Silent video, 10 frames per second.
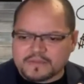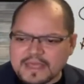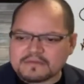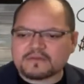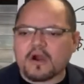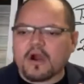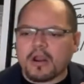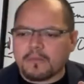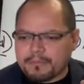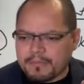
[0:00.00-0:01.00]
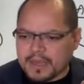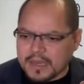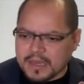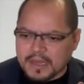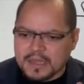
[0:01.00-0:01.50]
The next car,
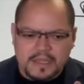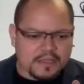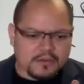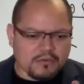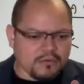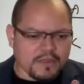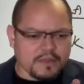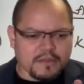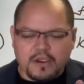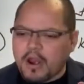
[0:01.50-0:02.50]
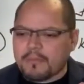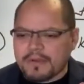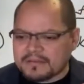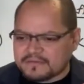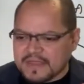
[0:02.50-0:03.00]
the car
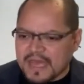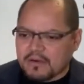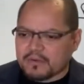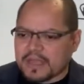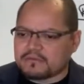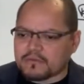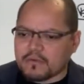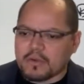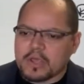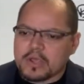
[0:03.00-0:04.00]
breaks down, and so